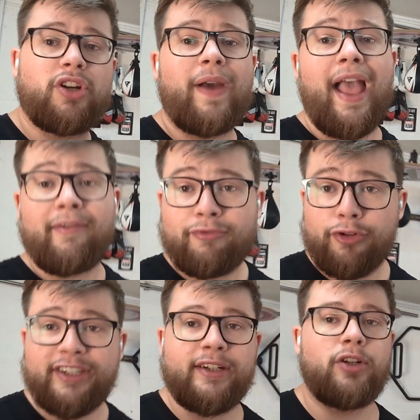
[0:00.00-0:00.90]
to do it
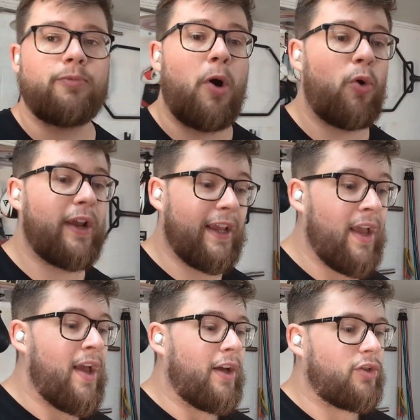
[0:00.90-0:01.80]
every single morning,
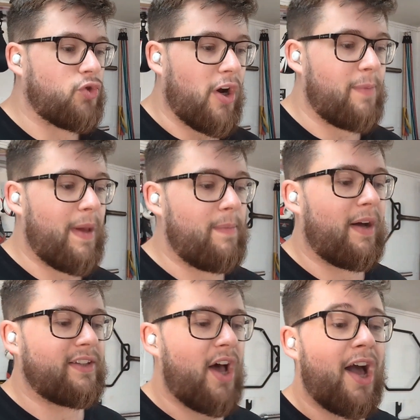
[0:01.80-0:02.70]
trying to beat
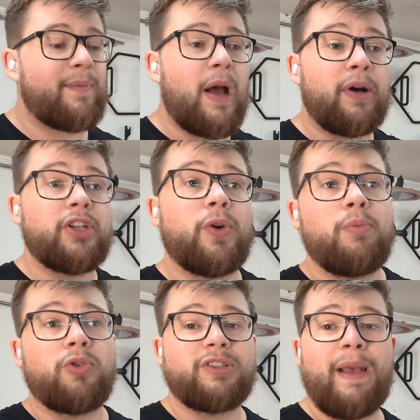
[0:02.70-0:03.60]
my time. Now I do it
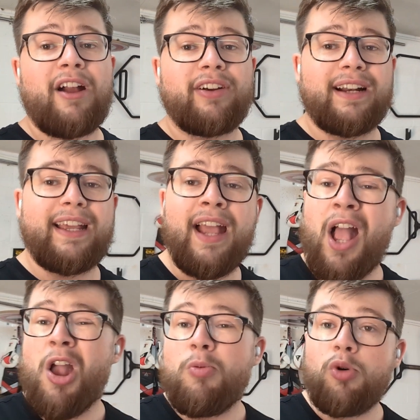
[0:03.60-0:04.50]
more sparingly,
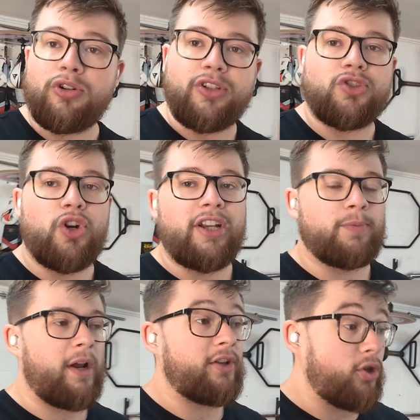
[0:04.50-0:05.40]
more as a stretch,
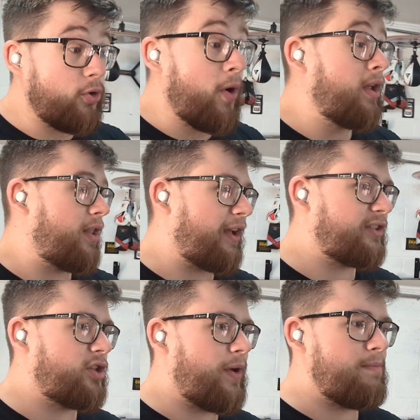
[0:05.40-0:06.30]
but I do like
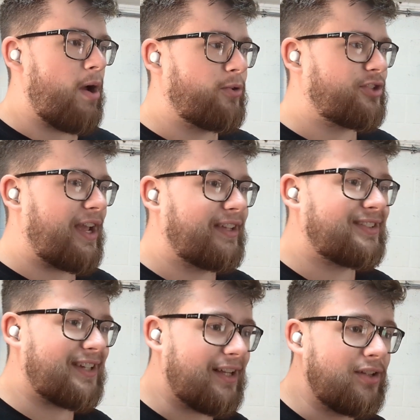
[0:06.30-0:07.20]
to do it most days
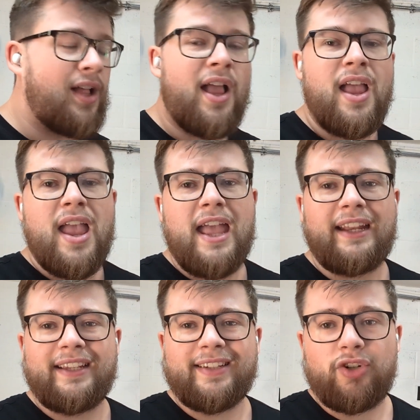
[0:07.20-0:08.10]
still. It
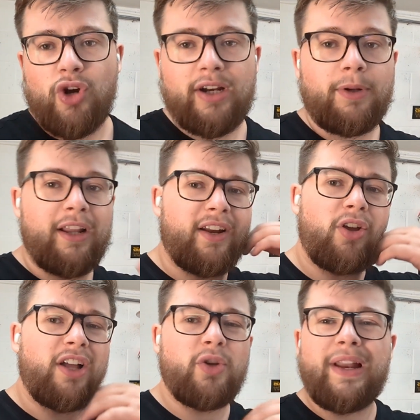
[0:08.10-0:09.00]
is incredible,
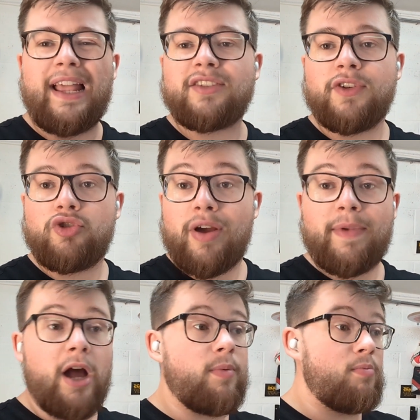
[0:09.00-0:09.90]
and I do it less for grip
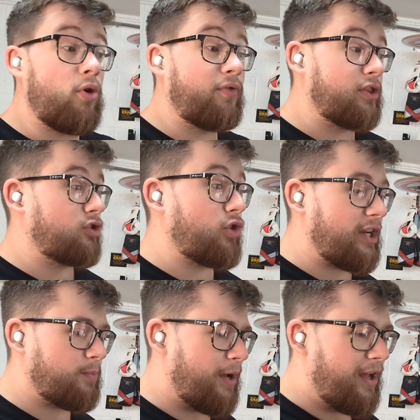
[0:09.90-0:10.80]
now, but more for the
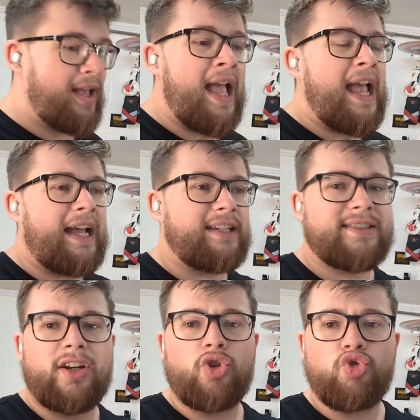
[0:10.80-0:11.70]
stretch, but it is
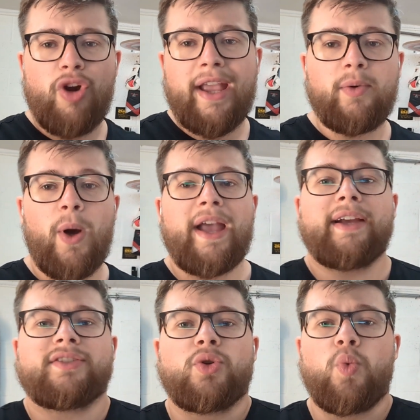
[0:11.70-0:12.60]
still a great
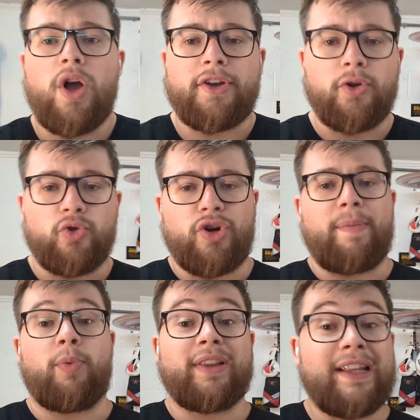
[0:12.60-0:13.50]
way to work your
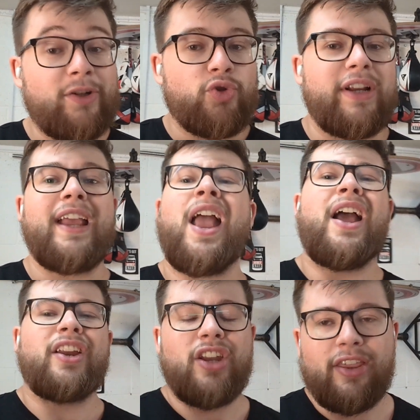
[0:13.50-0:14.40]
grip with literally
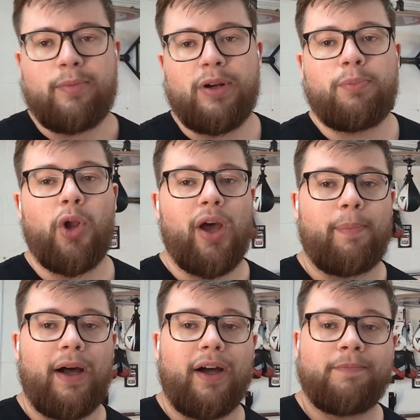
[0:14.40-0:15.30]
nothing but a pull-up
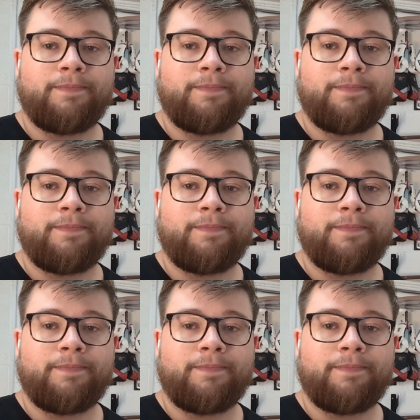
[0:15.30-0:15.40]
bar.